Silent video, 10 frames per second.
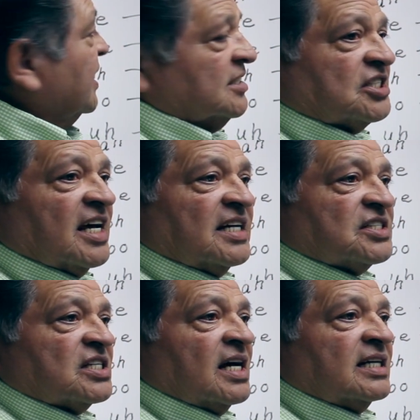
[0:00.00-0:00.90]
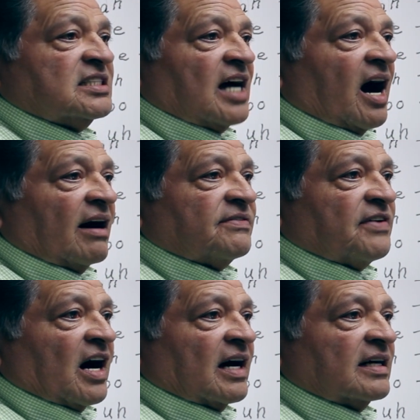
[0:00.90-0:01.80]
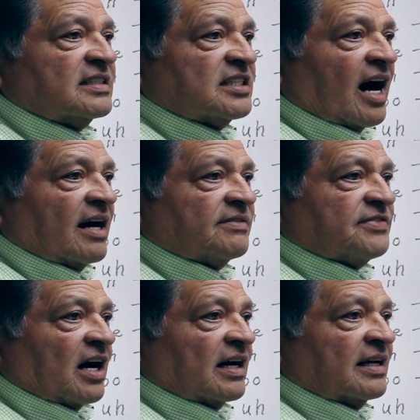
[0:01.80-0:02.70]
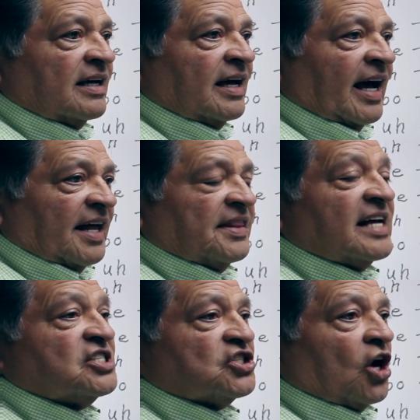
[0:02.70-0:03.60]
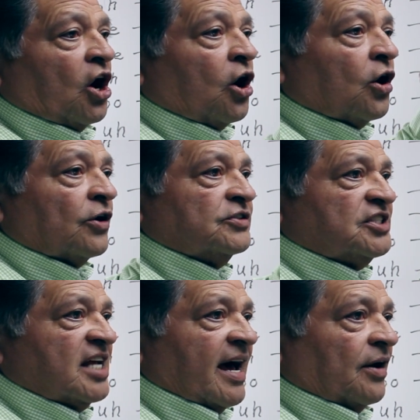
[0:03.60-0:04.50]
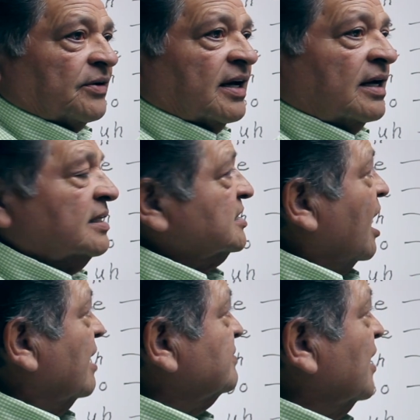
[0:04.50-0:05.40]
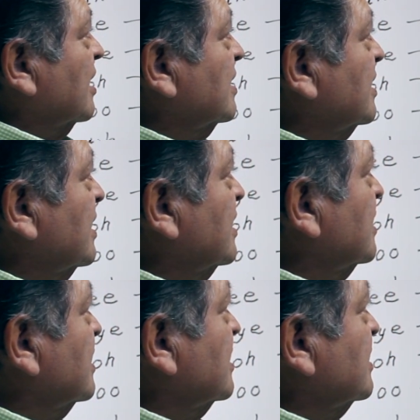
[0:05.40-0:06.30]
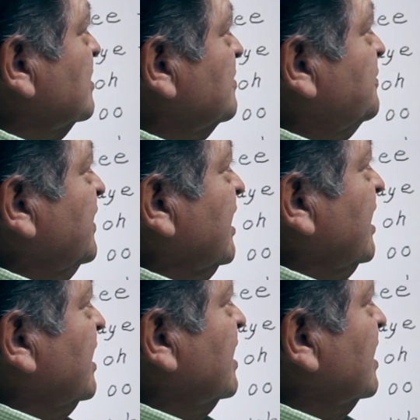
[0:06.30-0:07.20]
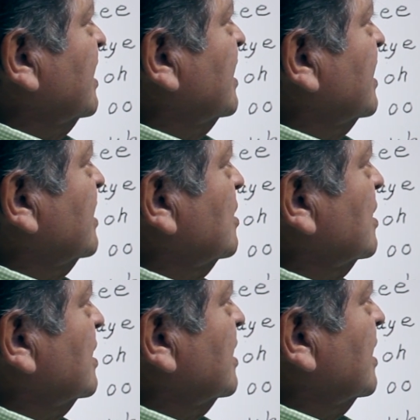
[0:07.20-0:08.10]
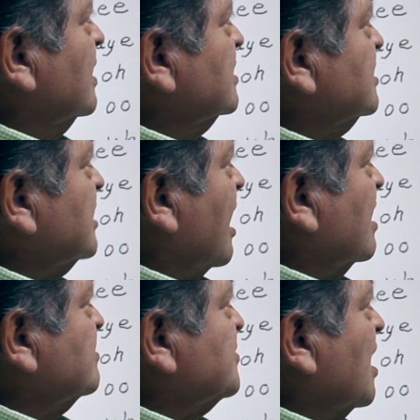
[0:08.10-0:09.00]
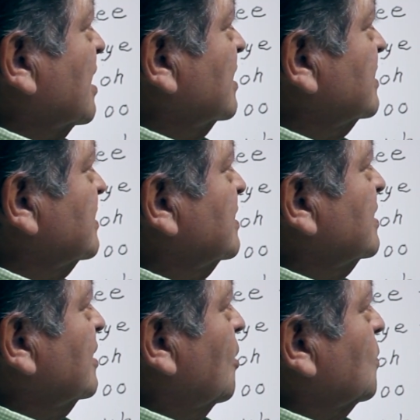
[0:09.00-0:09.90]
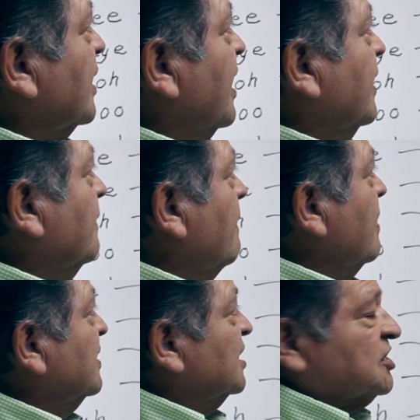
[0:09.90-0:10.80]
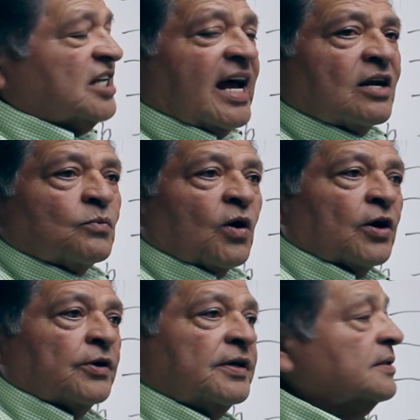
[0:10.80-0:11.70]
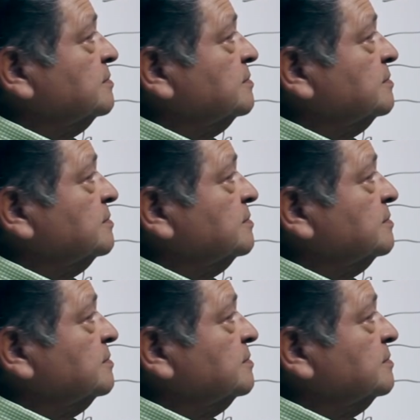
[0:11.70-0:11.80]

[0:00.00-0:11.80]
it says dava, dava. And that's the hard sound. Dava. Fi. Dava. Okay. The second word